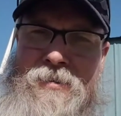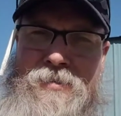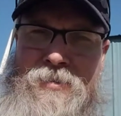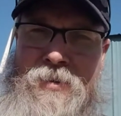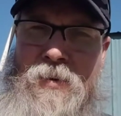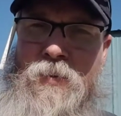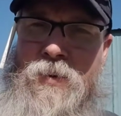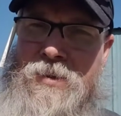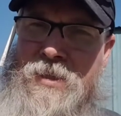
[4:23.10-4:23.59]

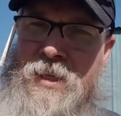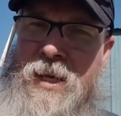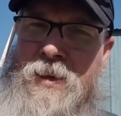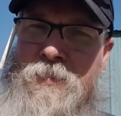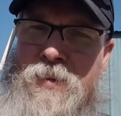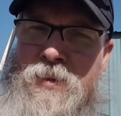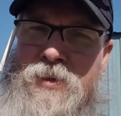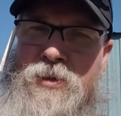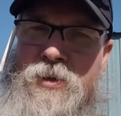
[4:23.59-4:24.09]
so I wasn't
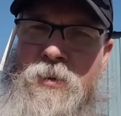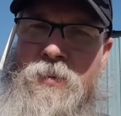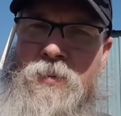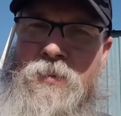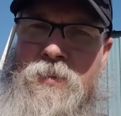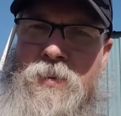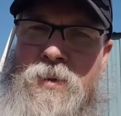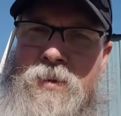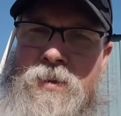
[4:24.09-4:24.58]
able to
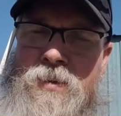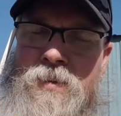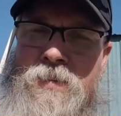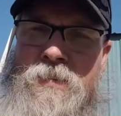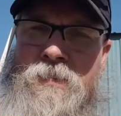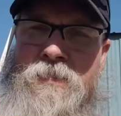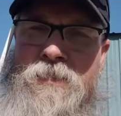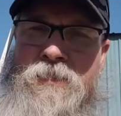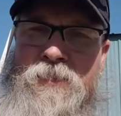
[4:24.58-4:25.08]
show
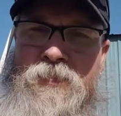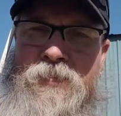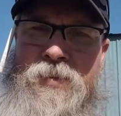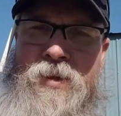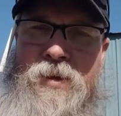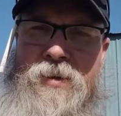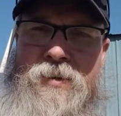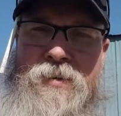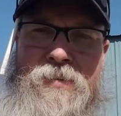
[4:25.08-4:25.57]

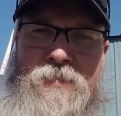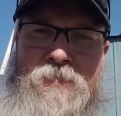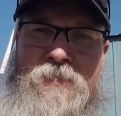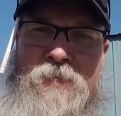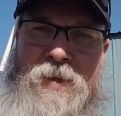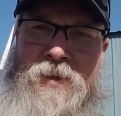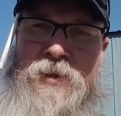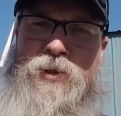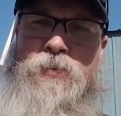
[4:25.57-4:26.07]
the
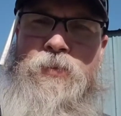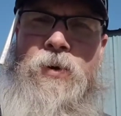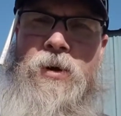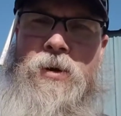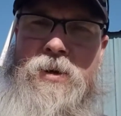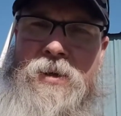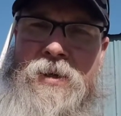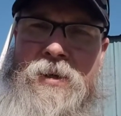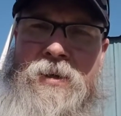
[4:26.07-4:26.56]
finished
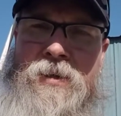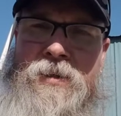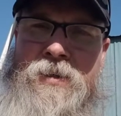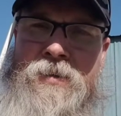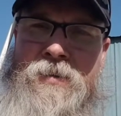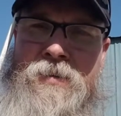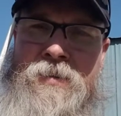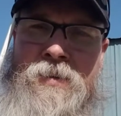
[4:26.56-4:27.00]
product